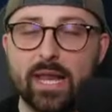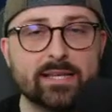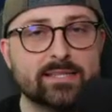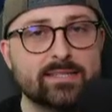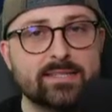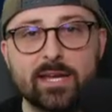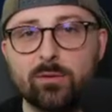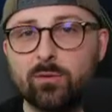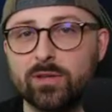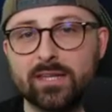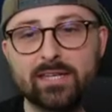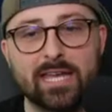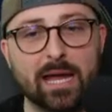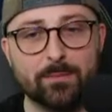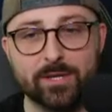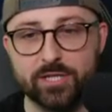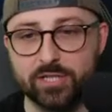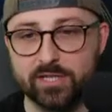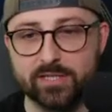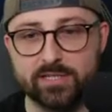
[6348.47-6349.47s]
let's see what the
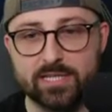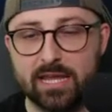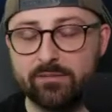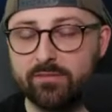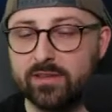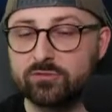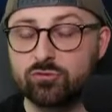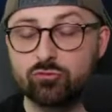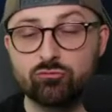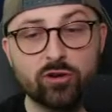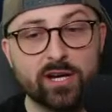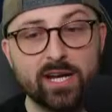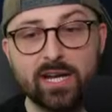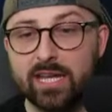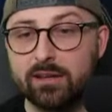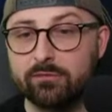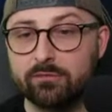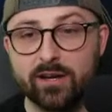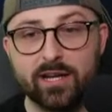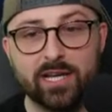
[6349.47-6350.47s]
damage is. If it's
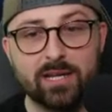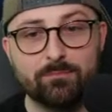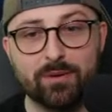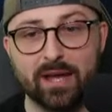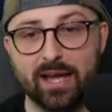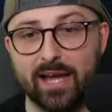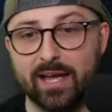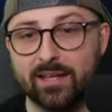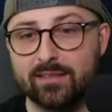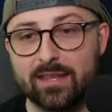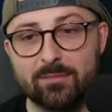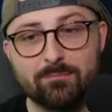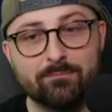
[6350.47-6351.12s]
really, really bad,